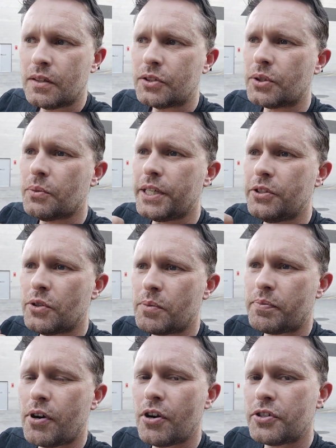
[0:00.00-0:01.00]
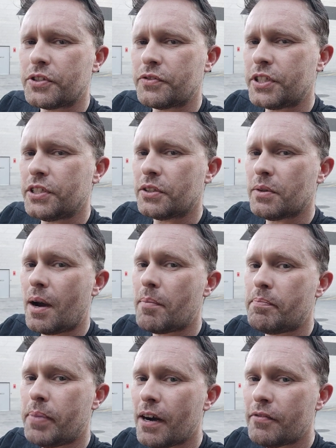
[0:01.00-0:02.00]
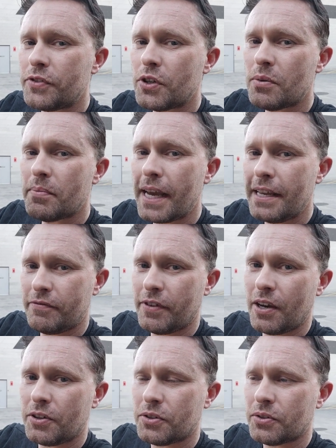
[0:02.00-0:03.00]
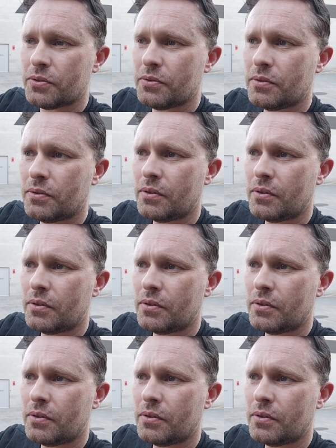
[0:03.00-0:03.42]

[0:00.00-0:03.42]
So when you approach, if she's above your mate value,